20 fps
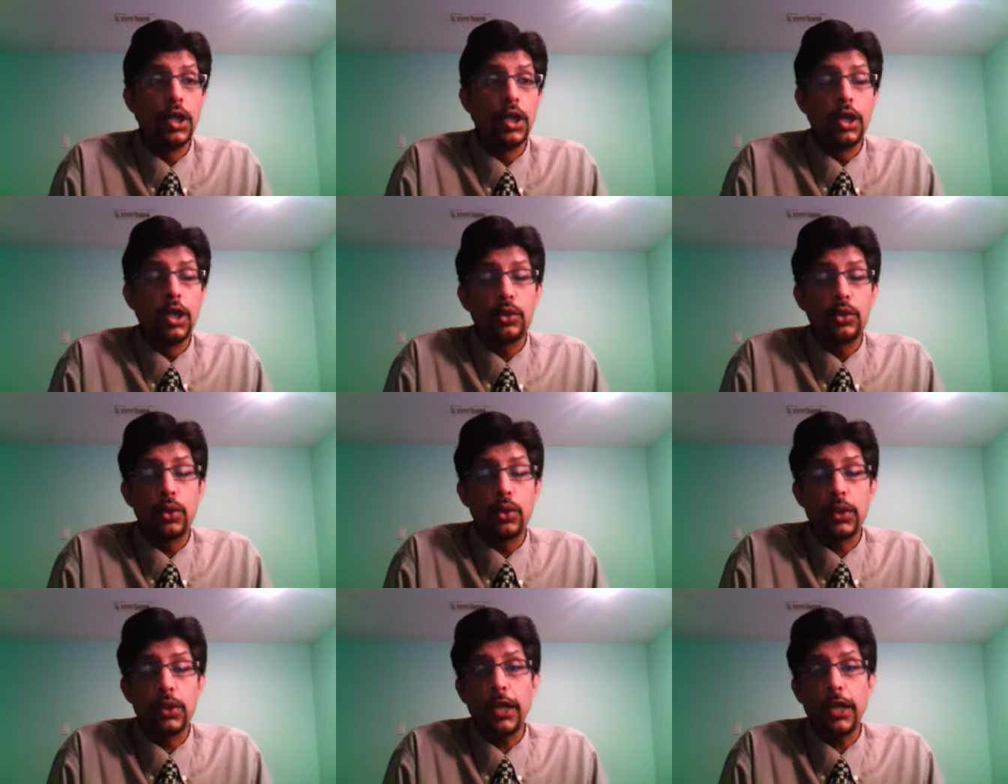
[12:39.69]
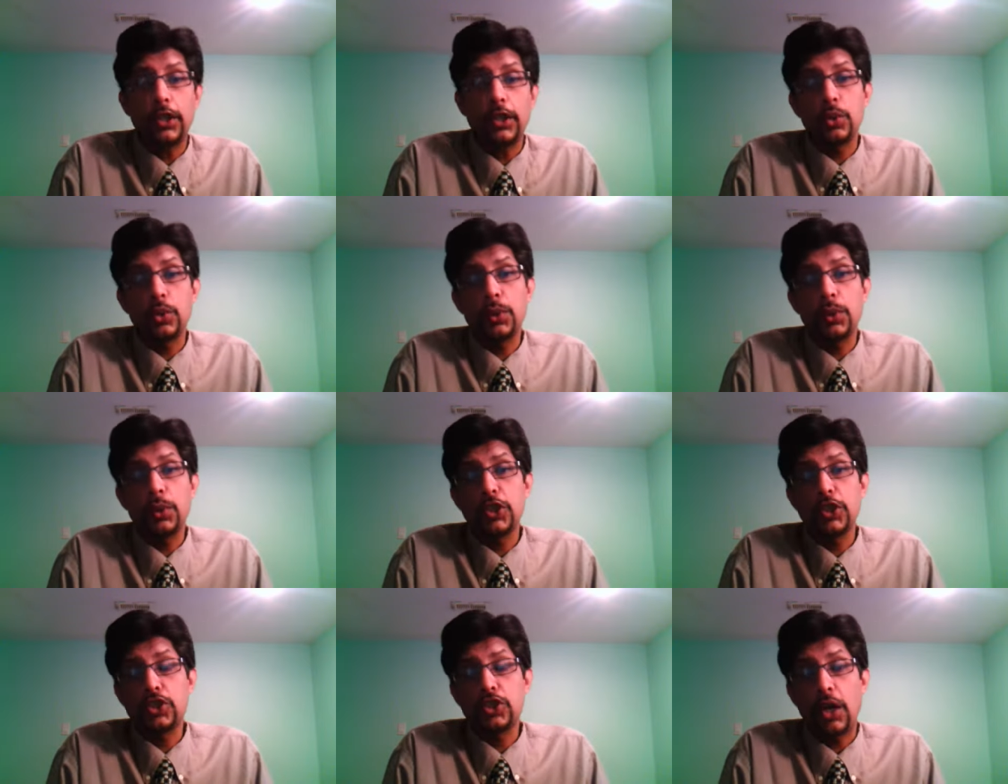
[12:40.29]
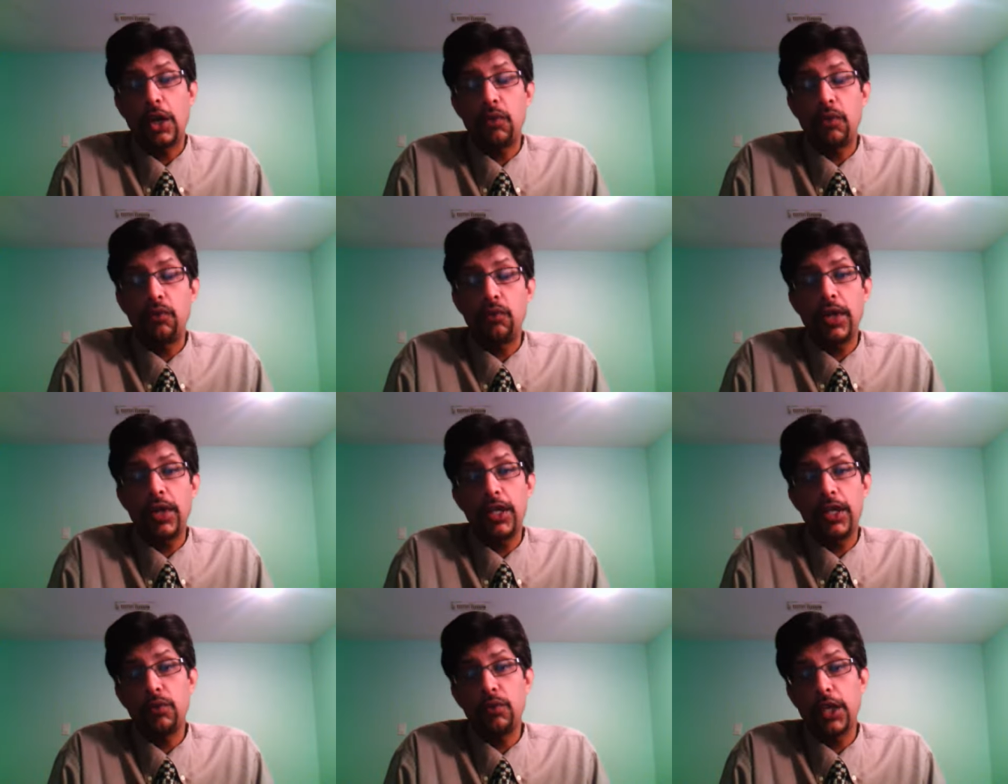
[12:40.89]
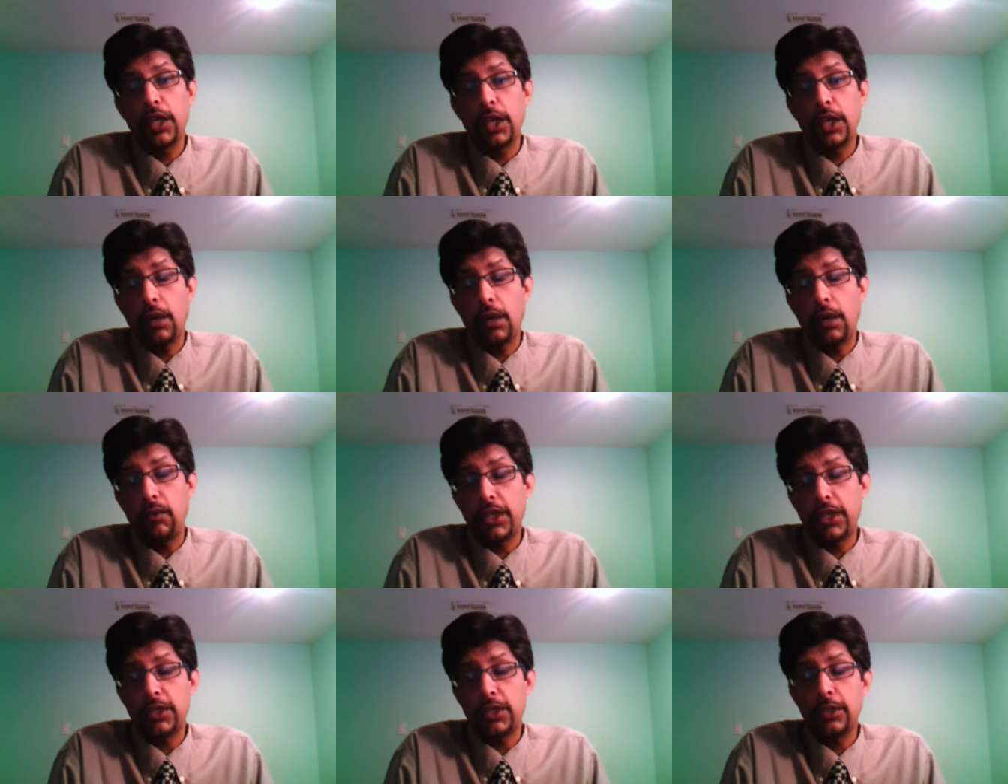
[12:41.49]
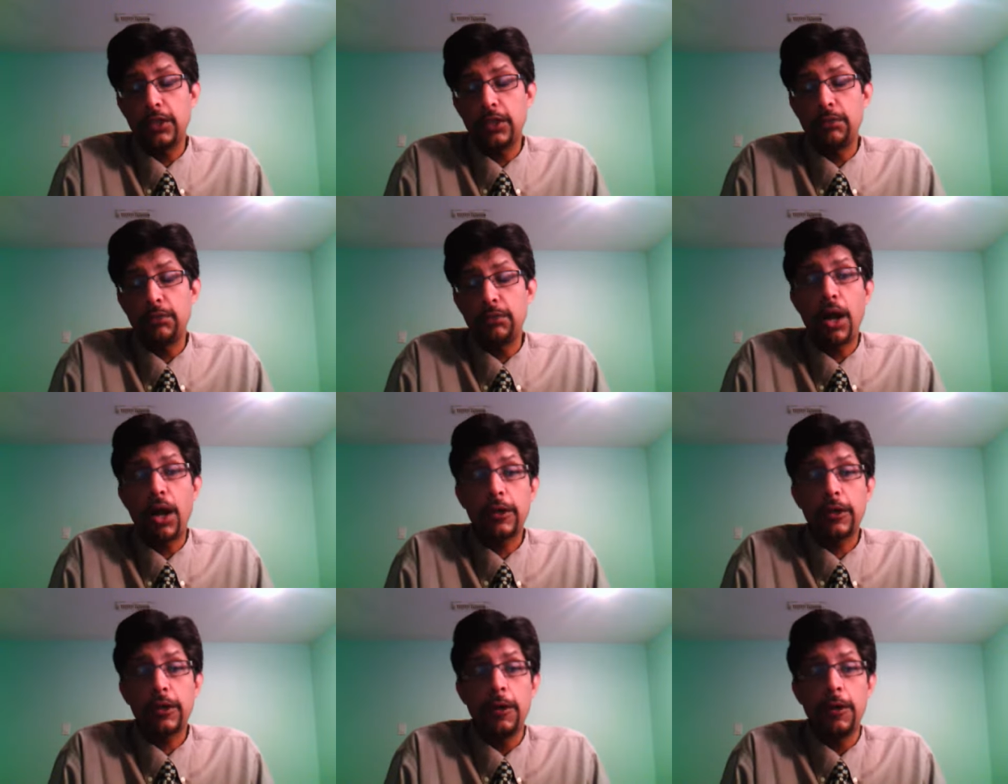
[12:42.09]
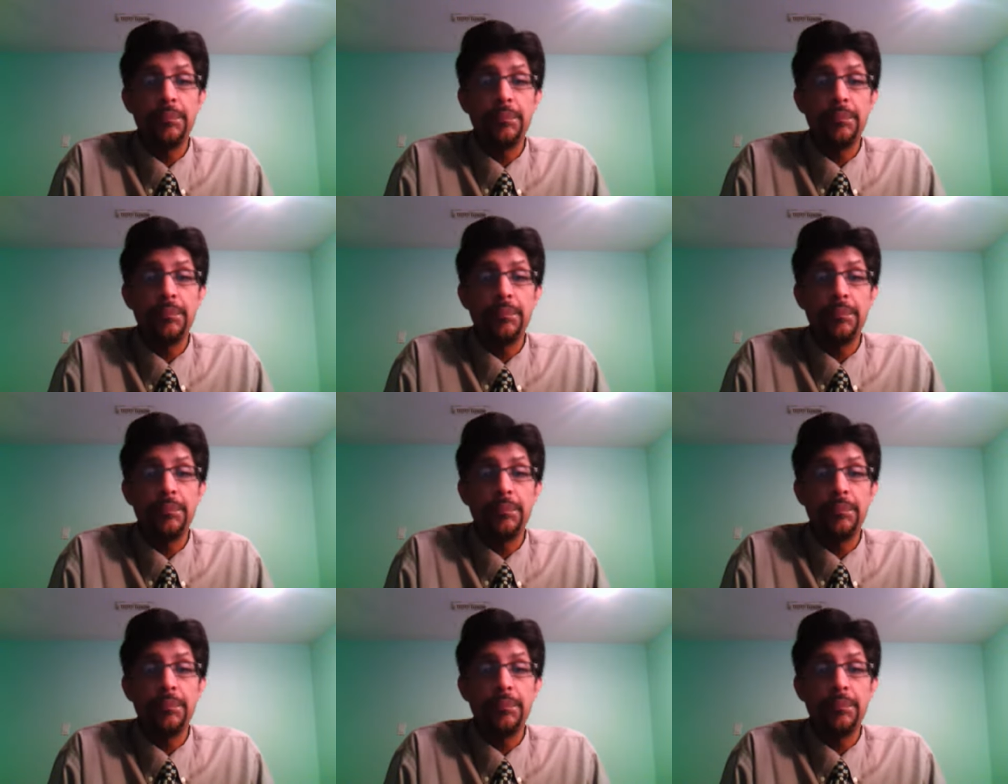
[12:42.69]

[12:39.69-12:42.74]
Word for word: to get to his uh, very very coveted mark.